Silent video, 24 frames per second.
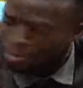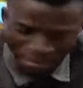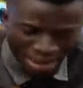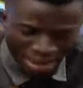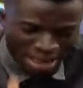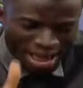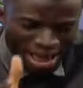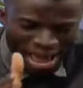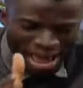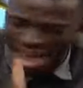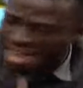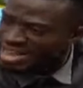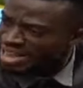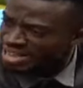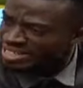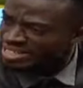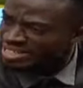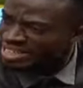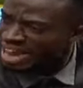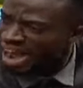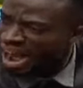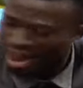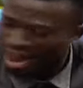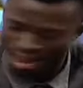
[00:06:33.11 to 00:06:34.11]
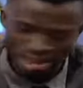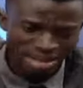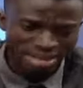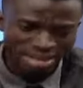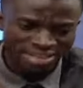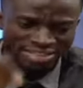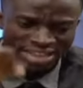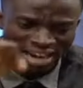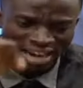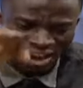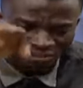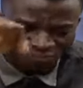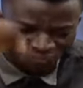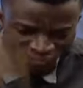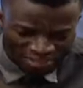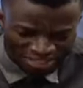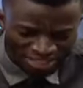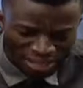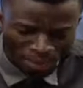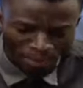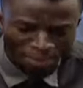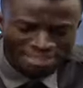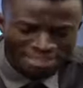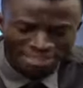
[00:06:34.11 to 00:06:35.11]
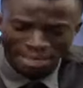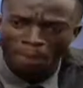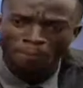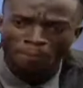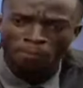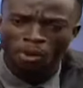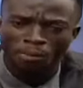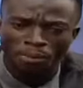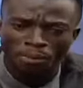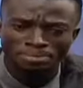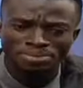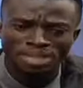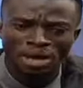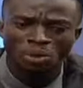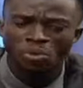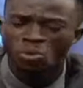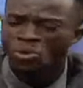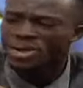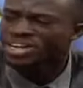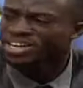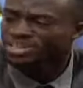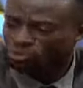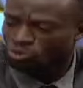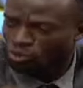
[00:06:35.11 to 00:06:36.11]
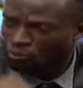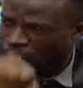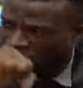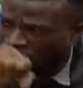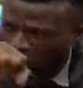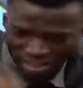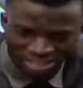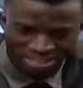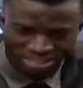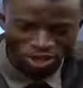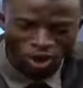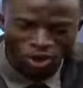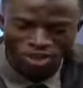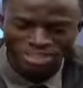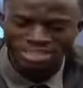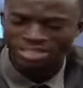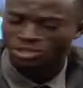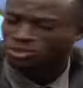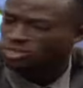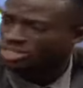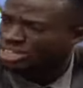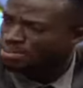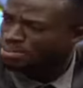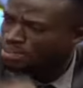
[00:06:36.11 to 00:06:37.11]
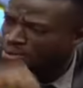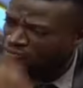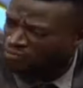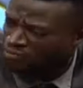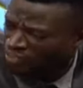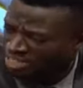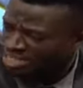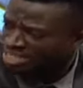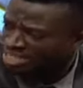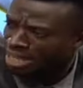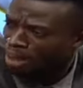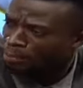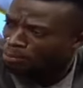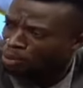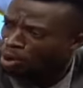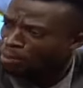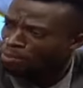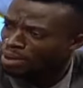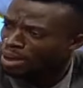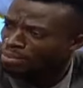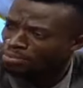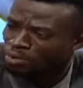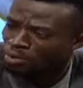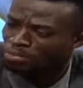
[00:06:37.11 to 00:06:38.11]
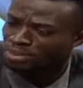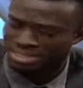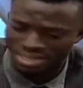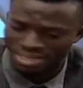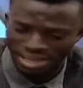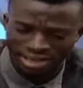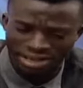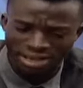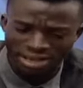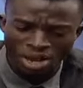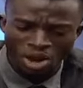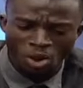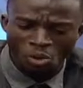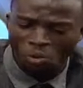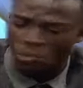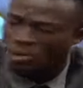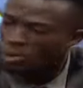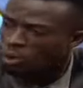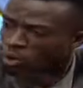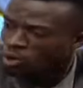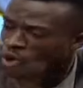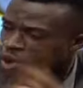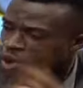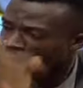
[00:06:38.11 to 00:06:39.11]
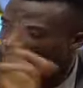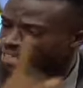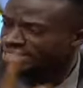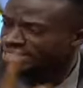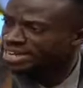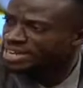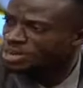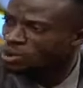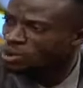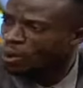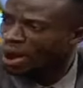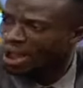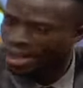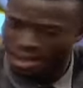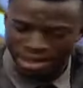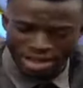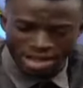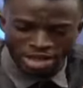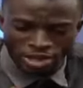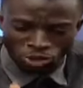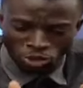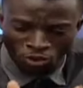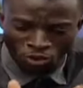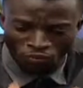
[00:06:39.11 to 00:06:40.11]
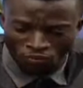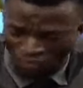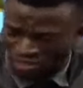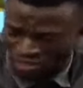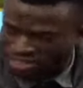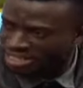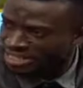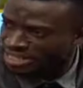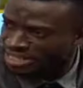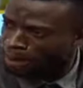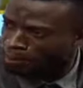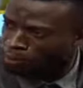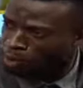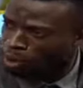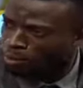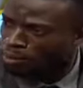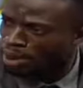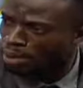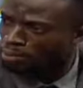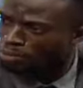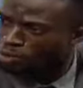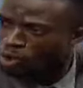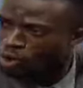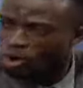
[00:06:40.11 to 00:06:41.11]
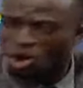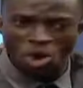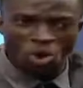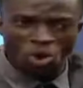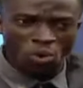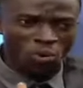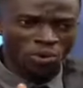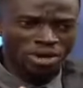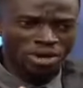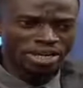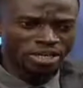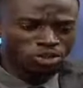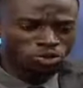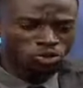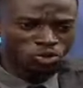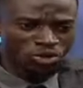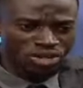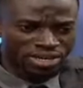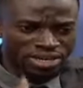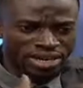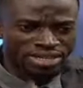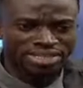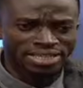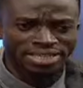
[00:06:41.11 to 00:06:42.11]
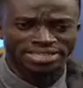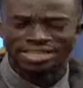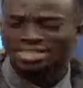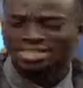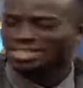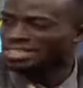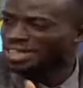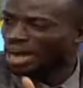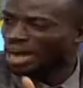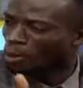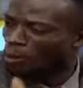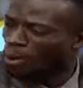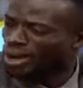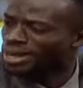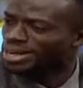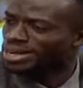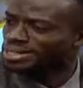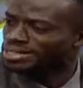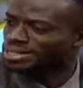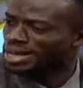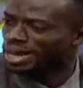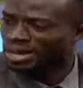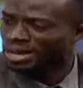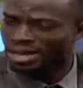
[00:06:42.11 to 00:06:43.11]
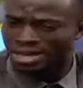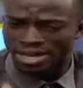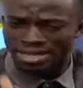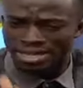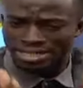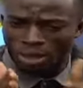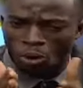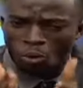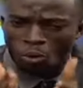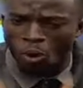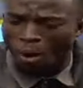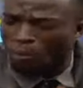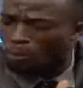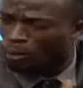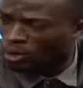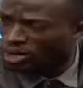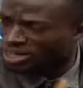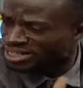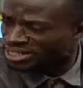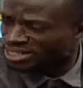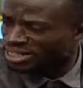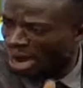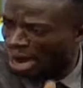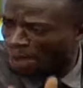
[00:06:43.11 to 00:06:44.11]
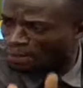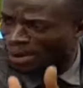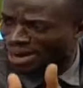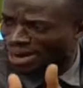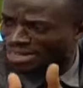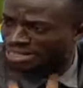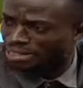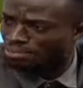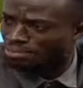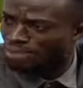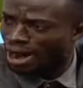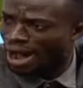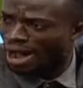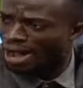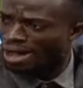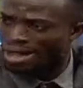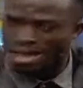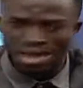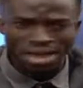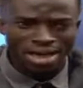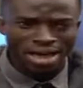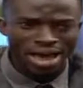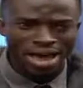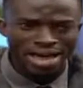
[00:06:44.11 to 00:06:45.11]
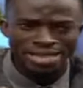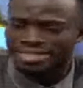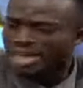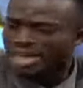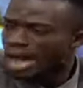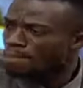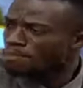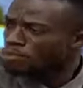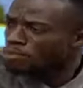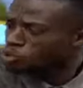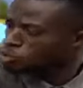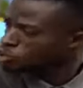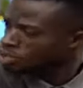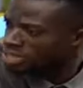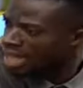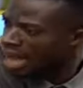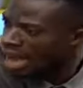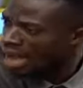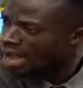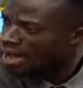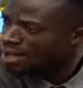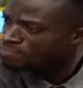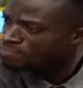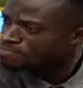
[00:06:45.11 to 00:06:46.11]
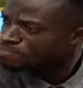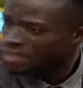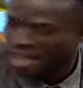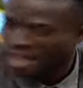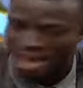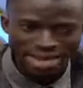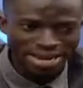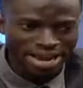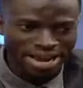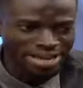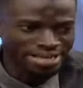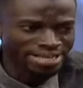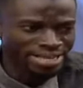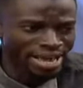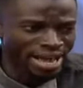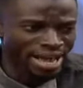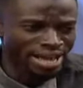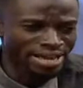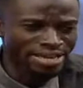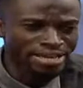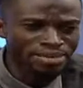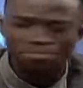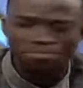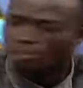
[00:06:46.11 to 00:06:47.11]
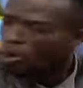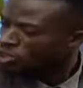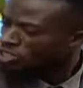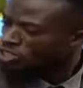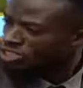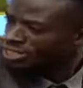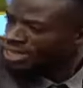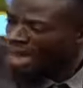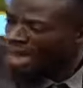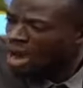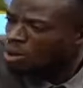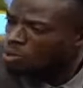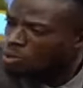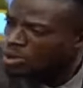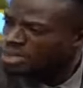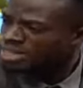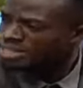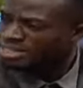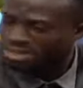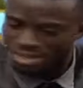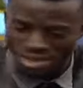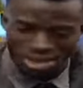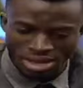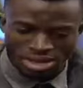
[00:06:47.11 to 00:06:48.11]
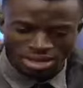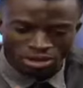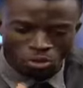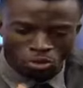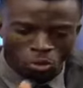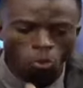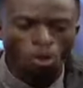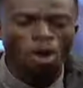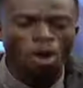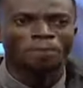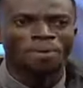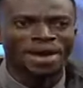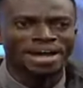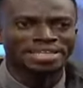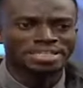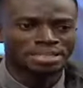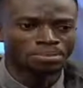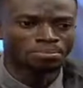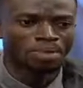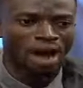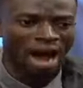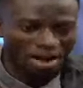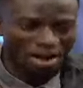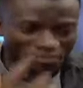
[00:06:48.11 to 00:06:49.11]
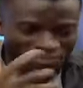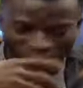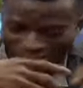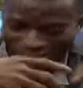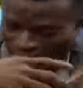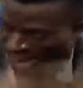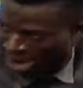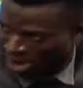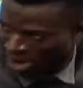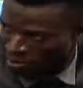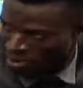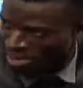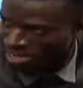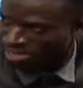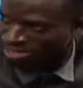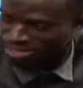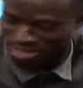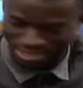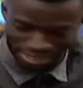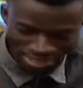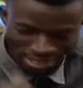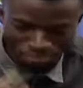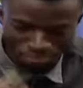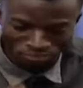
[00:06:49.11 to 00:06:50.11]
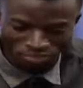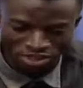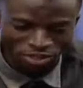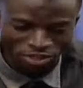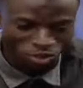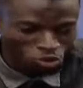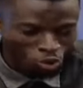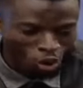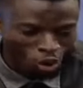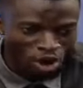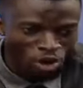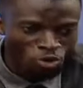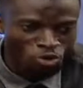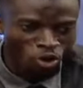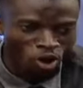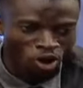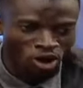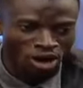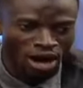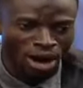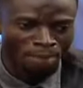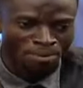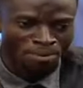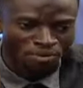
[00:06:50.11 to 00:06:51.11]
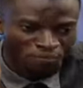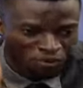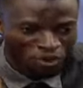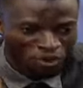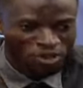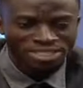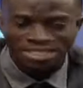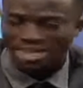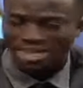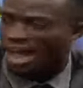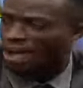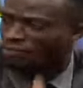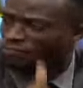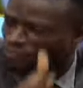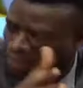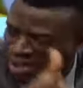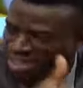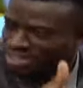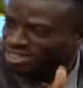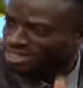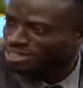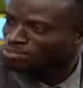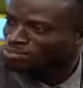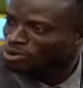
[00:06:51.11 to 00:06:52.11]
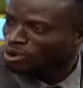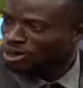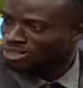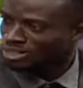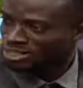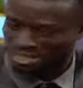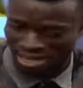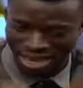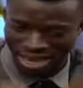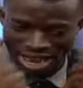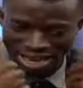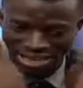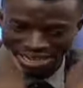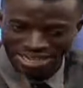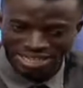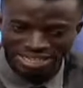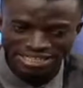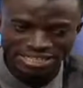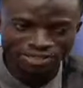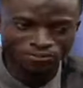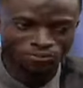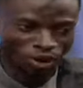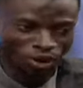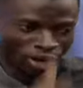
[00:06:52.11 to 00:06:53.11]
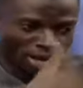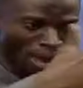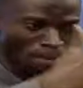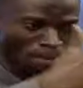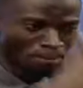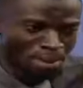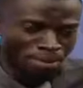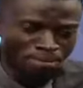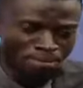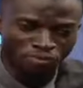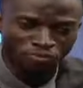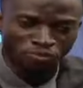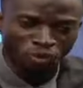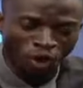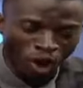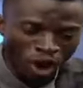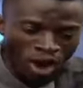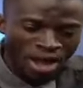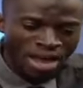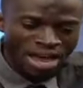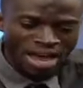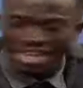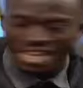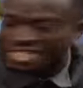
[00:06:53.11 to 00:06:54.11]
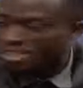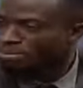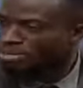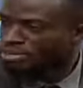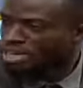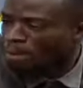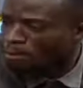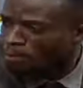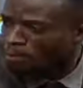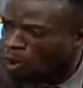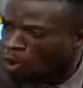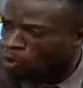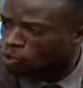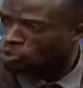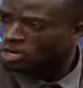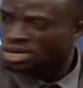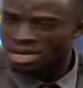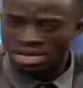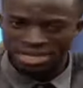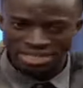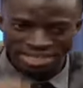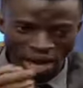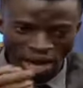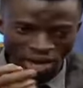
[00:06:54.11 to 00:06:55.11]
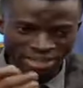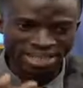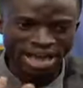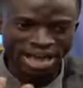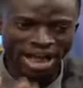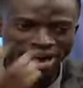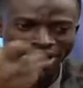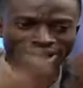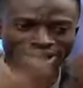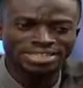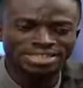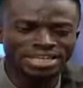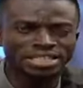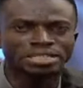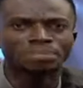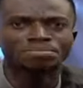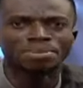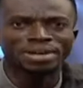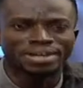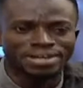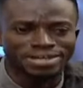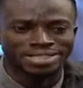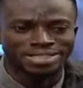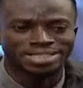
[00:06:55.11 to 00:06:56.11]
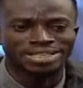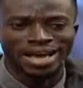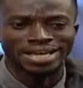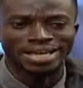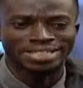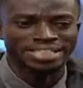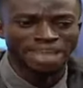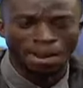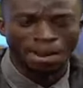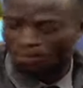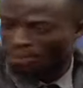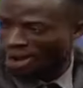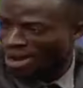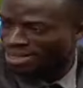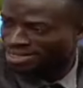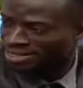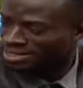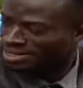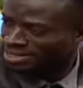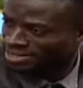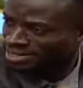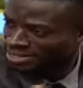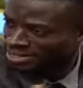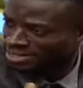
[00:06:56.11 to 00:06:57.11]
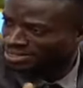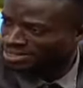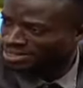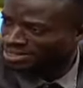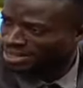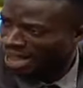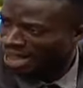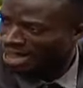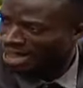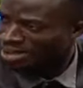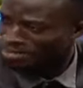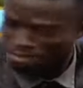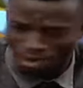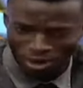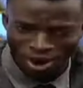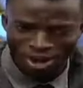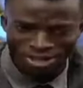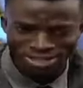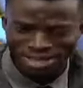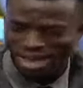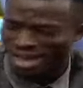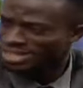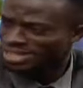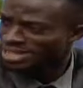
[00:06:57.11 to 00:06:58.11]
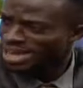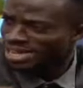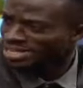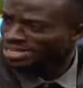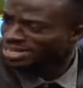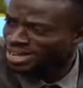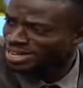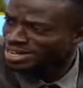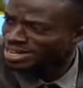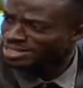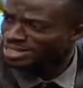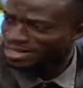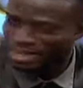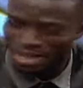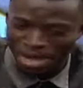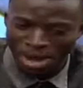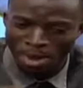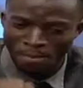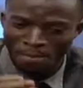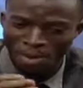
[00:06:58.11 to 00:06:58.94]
There are fundamental problems that we need to fix. Until say ever fix that problem, no, say we will not get anywhere. So fixing the problem, no, we need to create a certain awareness. Eh? So who a political party ma? Enya busia, enya emotional way. Who a party ma have the courage? Something is going wrong. Be frontal, face it. Because NDC for them people for it's me bold. Now young can say it's me criticize your party decisions. Because enya easy.